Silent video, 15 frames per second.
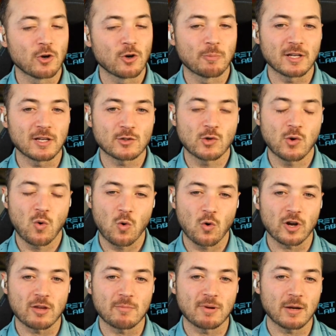Open at
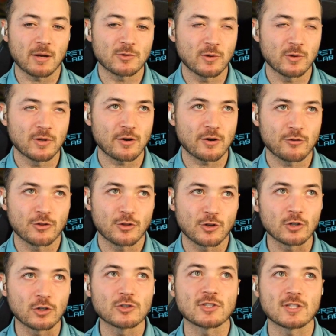Torrey, but I was only there
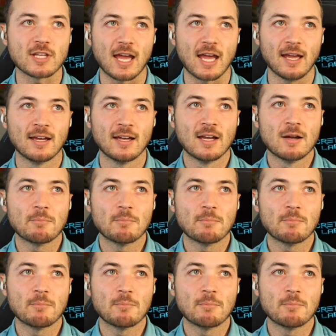Thursday.